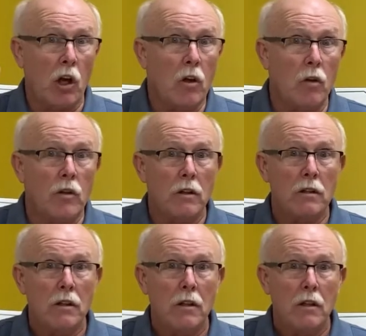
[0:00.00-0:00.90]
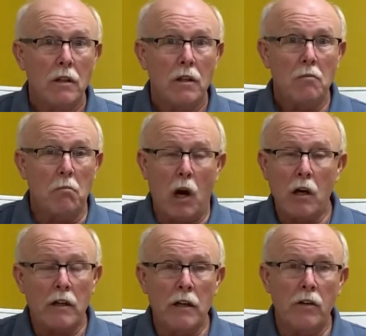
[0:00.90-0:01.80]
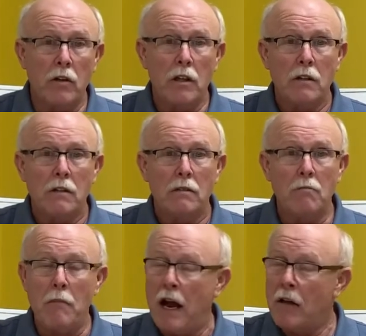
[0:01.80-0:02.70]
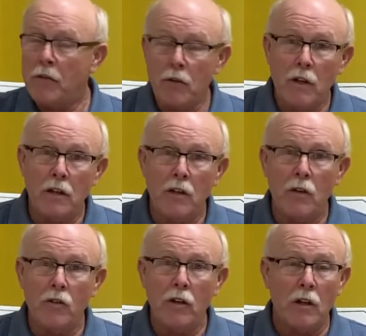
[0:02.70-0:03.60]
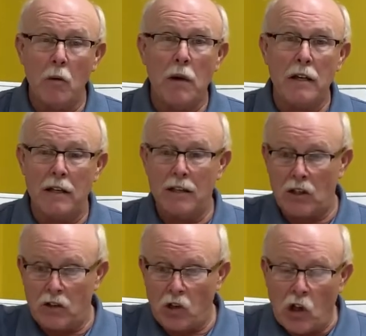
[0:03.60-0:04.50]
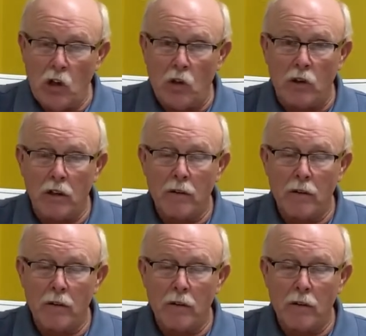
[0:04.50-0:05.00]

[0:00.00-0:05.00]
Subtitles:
Luke. Mark didn't do it. Matthew didn't use it. Nobody did. It's Luke.